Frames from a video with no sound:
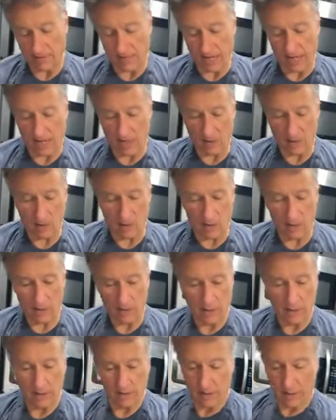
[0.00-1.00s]
how
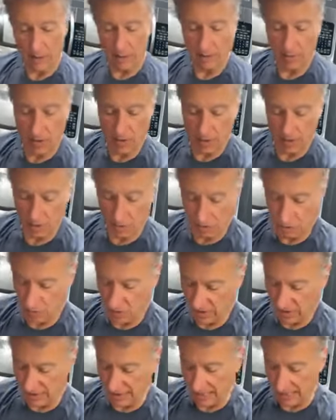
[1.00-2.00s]
I'm going to do
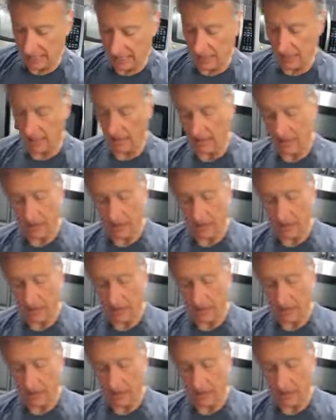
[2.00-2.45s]
steak.